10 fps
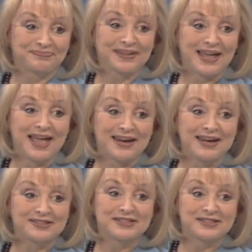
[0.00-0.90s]
And
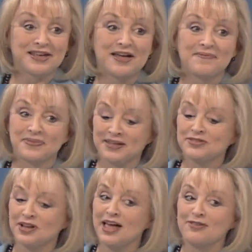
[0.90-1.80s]
it's, uh,
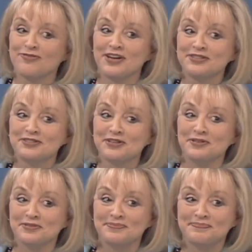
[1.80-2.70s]
it's a lot of fun to do.